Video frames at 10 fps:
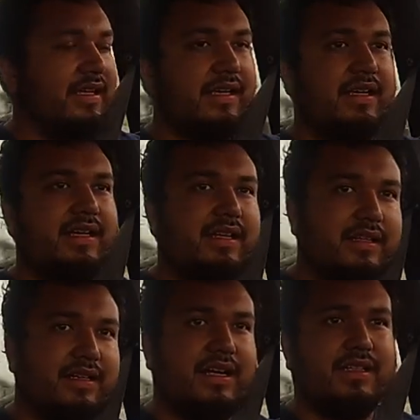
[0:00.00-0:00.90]
And
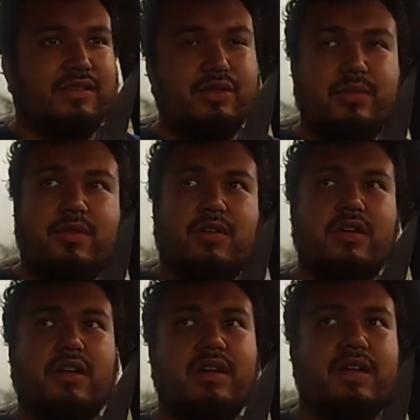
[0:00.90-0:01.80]
got 2
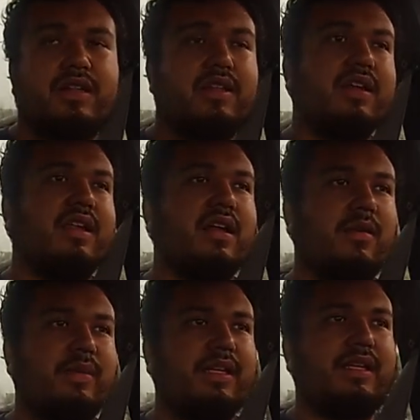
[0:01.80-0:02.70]
more, then
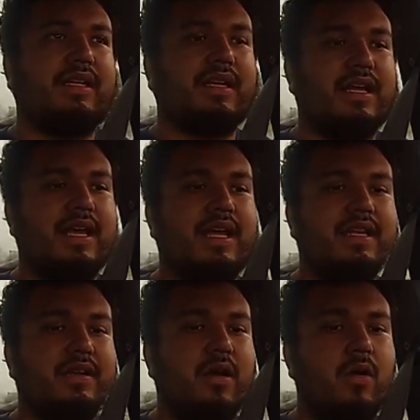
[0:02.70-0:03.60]
I'll be
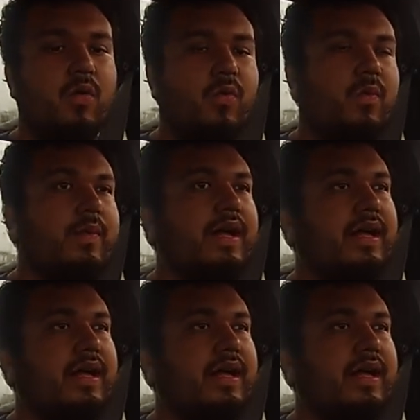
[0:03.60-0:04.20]
heading home.